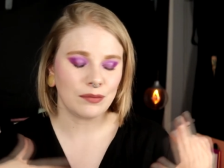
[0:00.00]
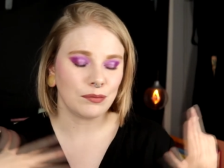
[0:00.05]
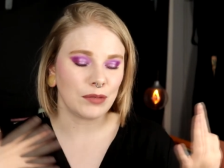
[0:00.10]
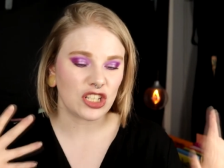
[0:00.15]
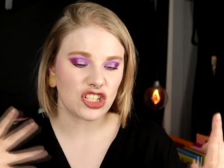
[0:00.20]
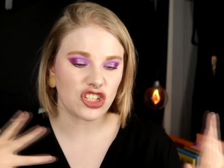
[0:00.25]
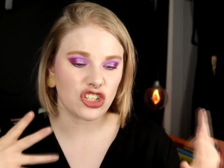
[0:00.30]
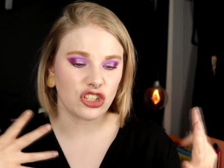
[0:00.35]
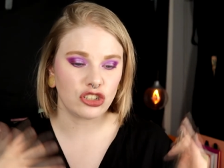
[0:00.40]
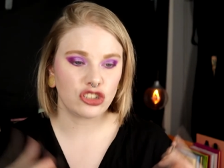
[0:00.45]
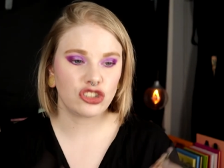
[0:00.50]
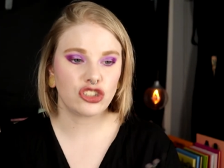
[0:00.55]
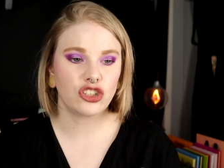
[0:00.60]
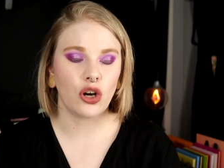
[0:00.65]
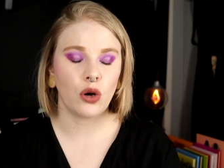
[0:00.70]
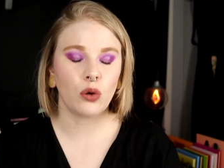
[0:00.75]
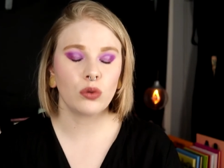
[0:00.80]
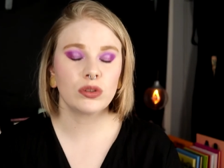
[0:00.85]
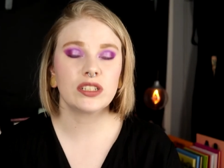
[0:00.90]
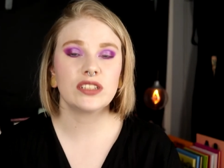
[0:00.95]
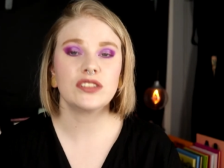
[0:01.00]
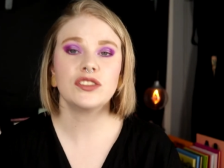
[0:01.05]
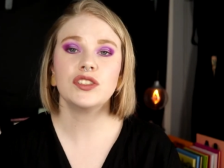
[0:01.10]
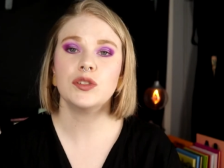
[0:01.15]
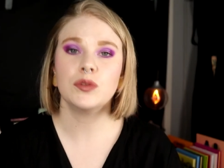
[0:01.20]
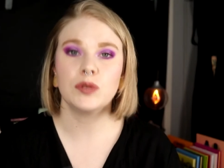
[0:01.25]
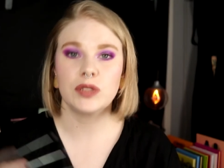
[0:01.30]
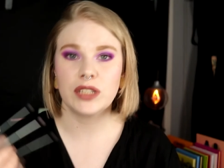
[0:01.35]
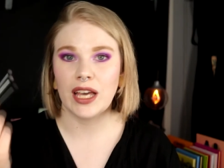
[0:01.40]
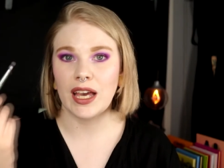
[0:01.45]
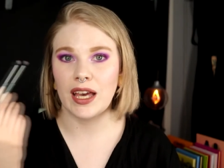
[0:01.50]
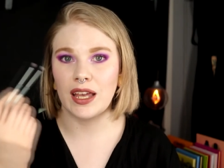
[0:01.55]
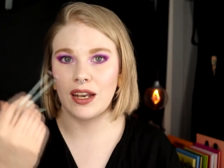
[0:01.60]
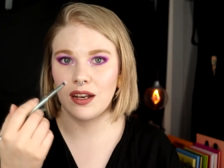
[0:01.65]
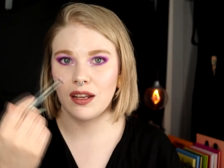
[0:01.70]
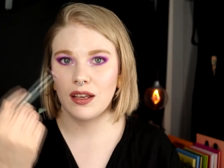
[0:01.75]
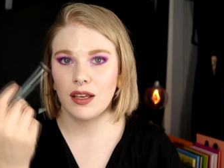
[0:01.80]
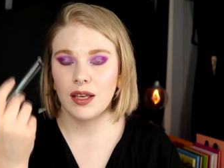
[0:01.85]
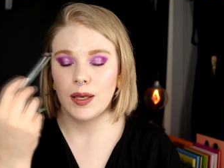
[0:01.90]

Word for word: much control that you can